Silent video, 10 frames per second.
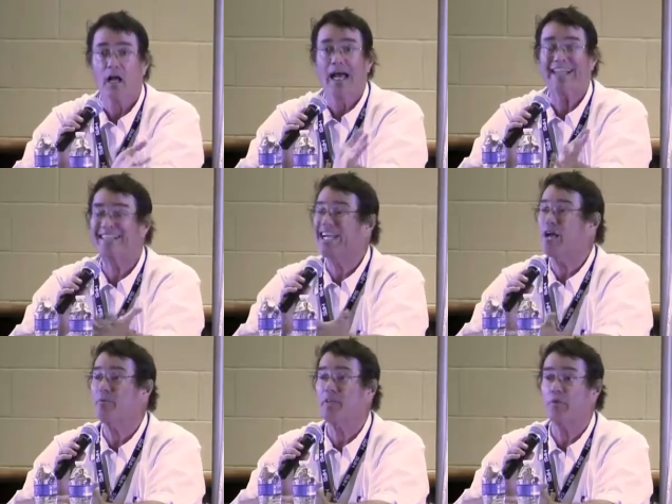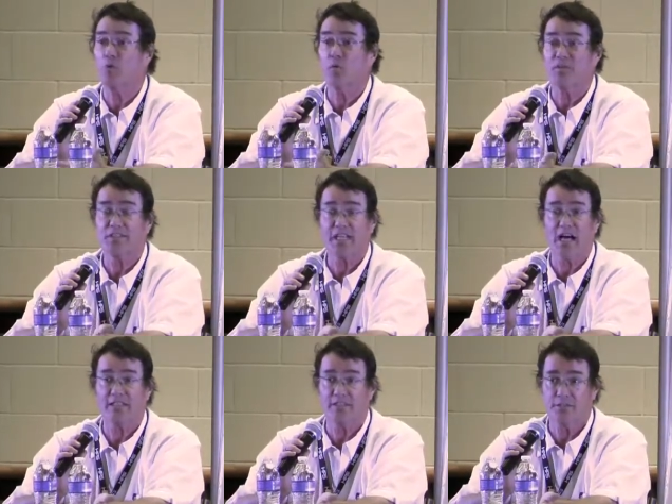At the time that they wrote this
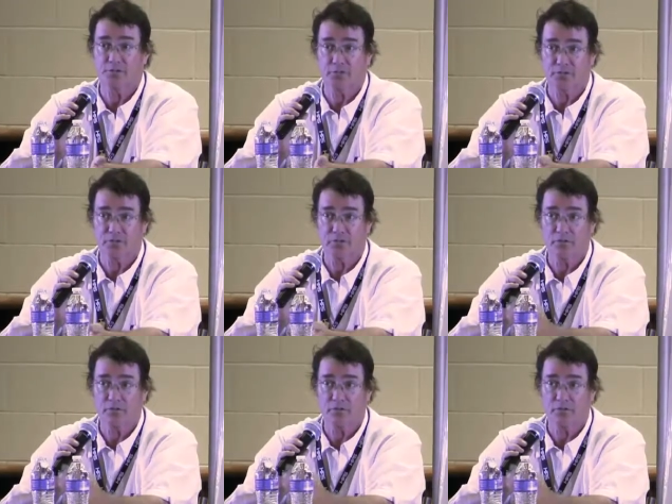Constitution,